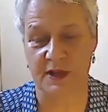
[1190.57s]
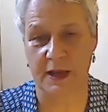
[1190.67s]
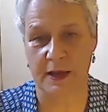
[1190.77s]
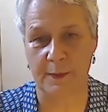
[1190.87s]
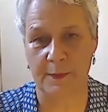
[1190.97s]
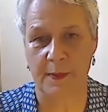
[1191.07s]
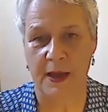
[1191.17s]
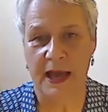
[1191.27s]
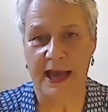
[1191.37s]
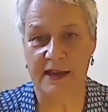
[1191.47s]

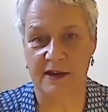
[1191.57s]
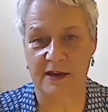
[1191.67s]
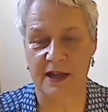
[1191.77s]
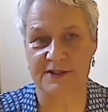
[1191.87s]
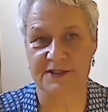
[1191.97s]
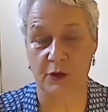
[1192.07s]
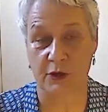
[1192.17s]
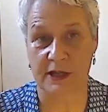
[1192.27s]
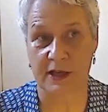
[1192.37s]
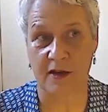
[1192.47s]
And
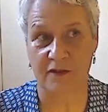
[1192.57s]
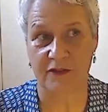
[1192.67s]
certainly I've